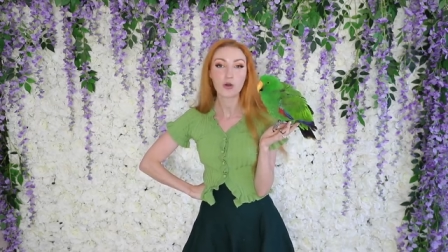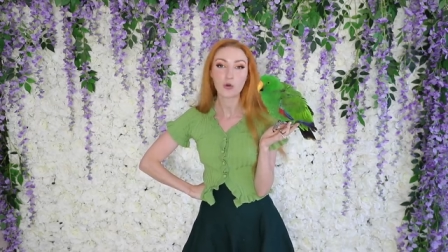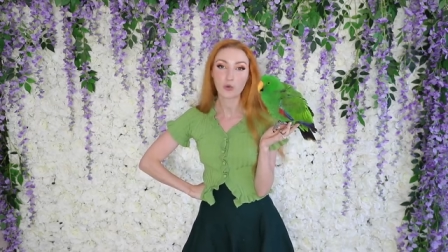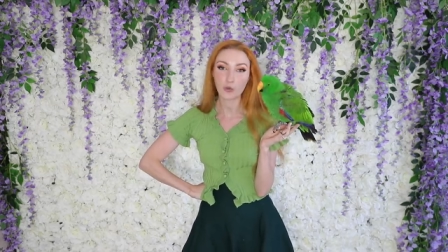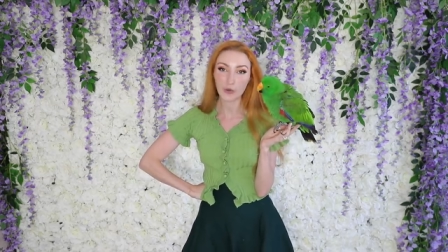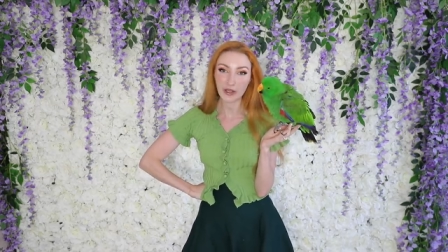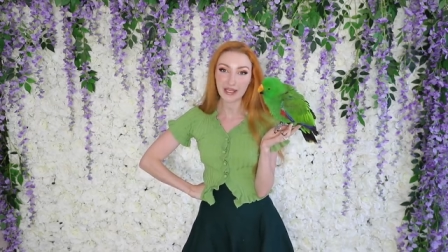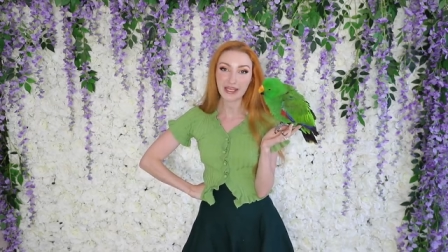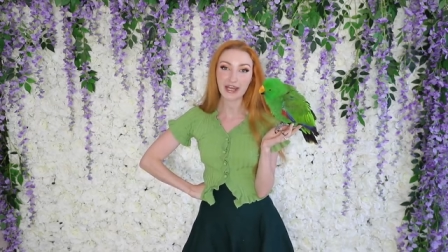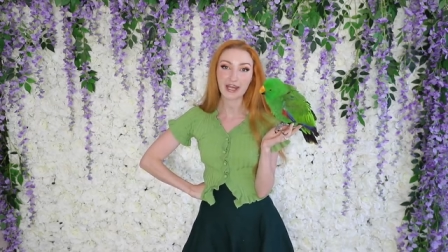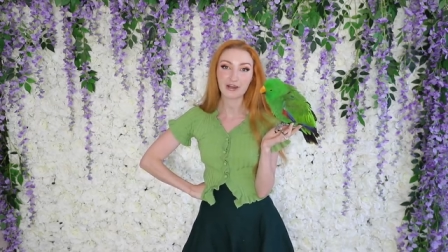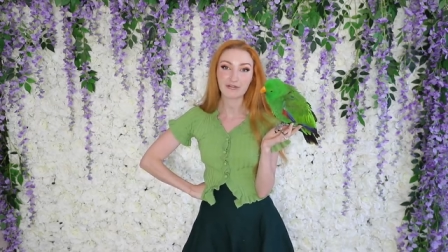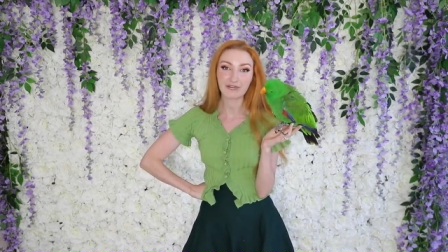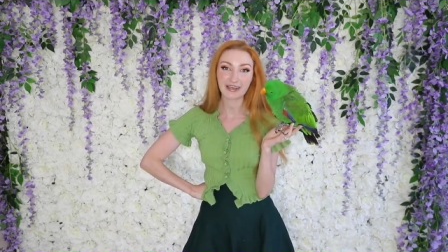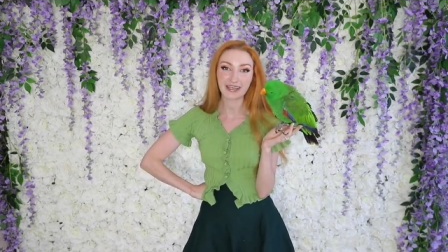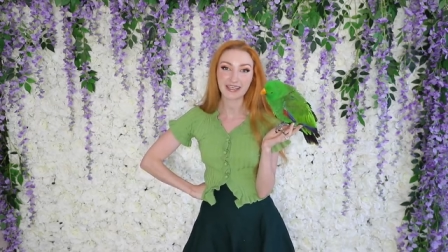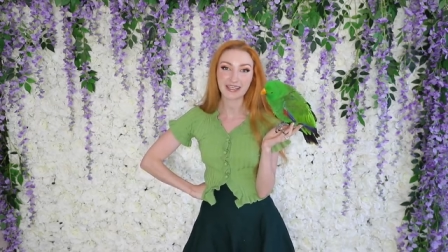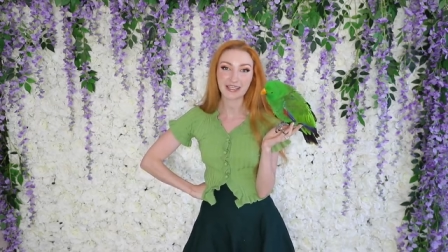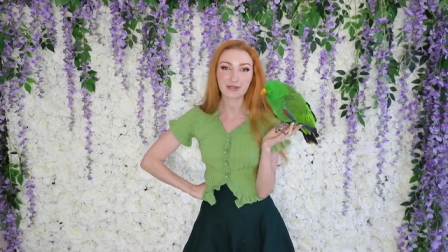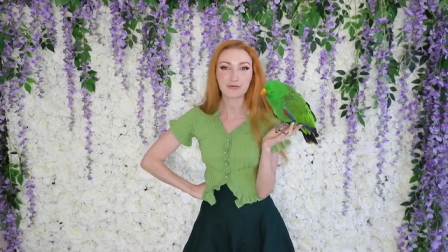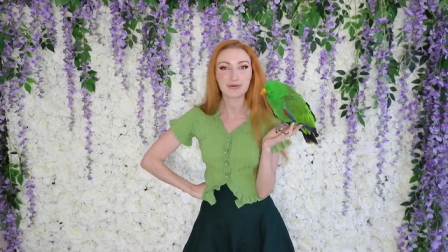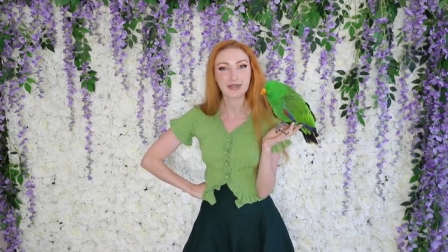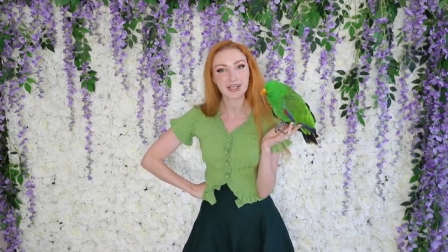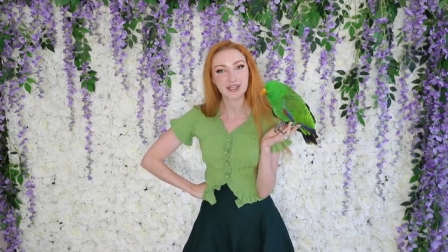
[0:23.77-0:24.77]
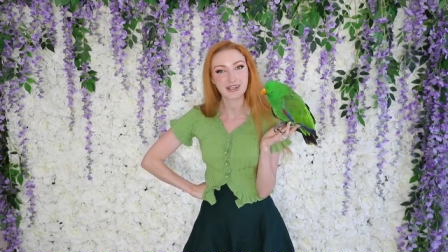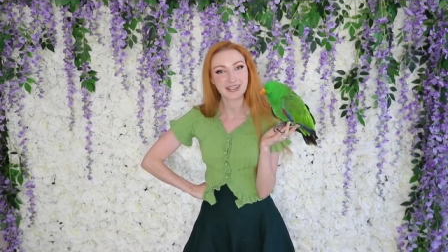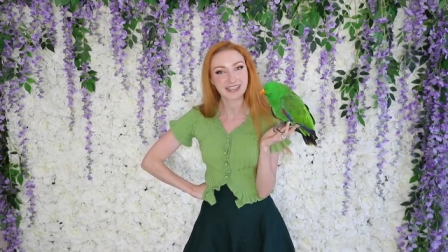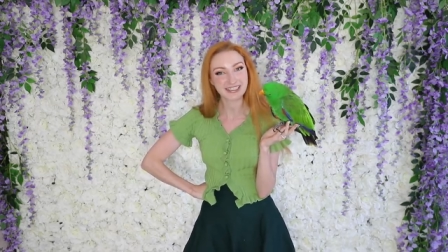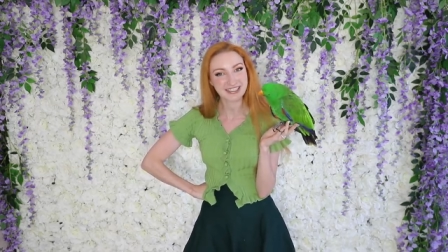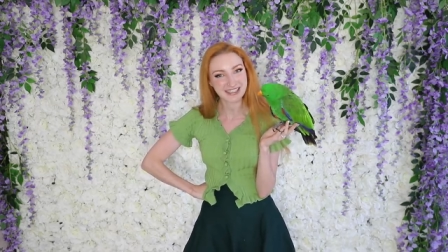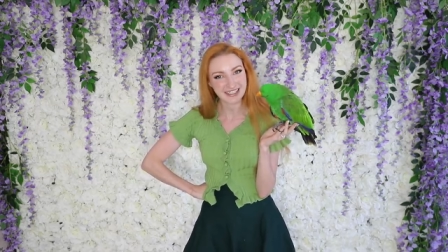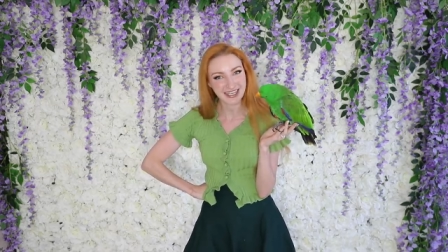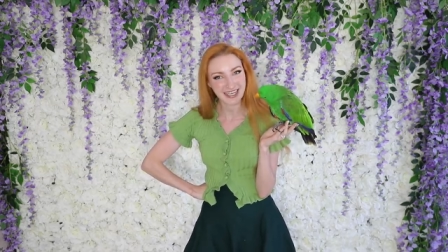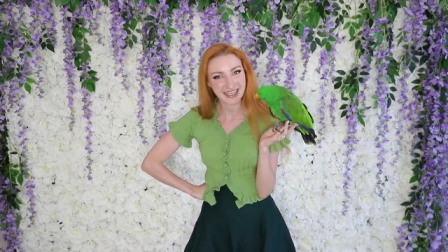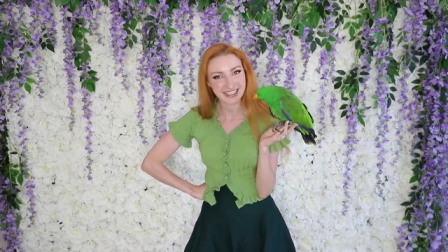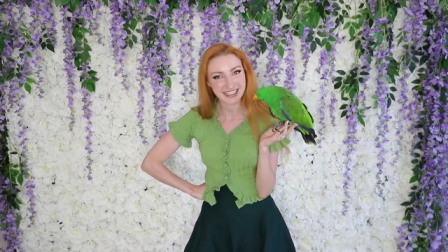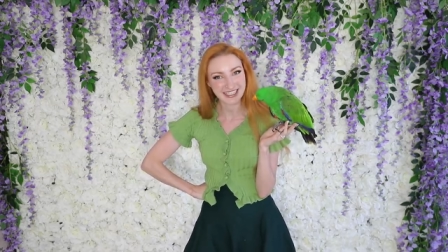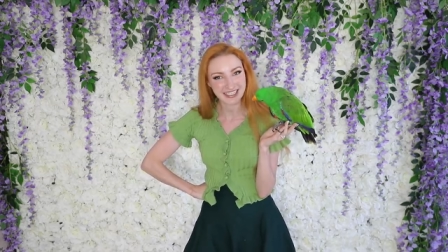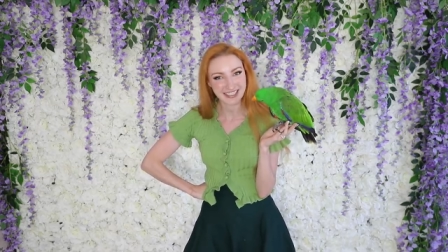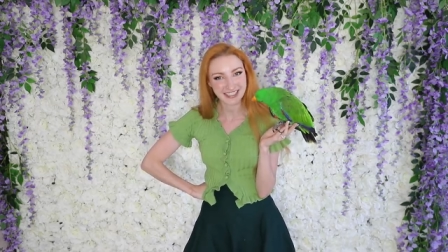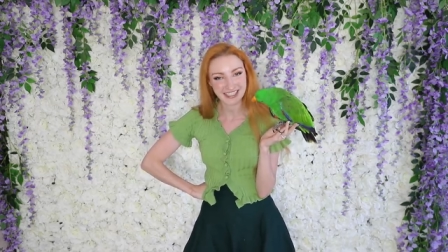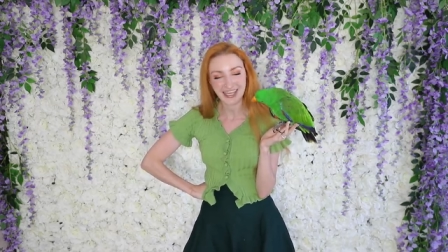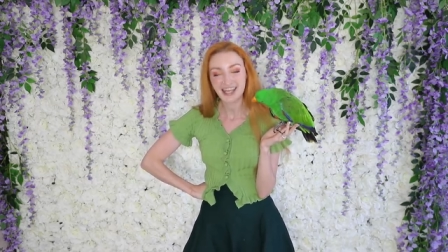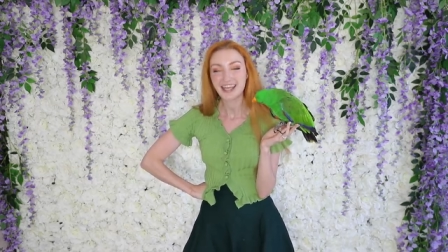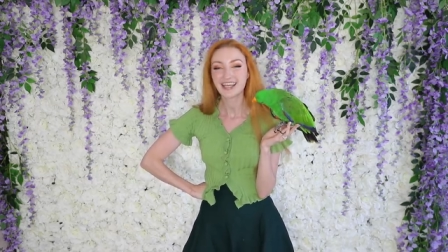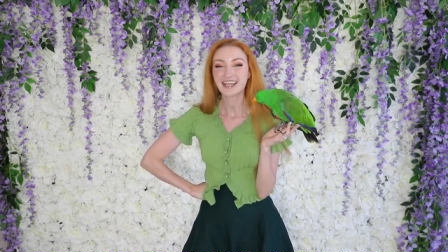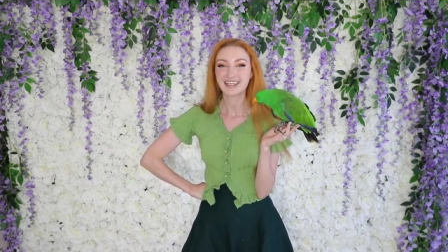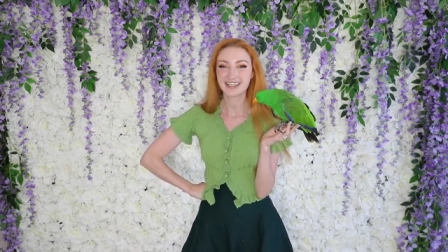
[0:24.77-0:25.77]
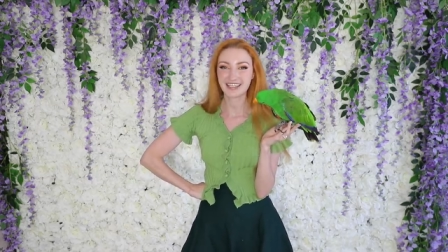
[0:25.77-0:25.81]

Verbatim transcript: We are ready, we are excited.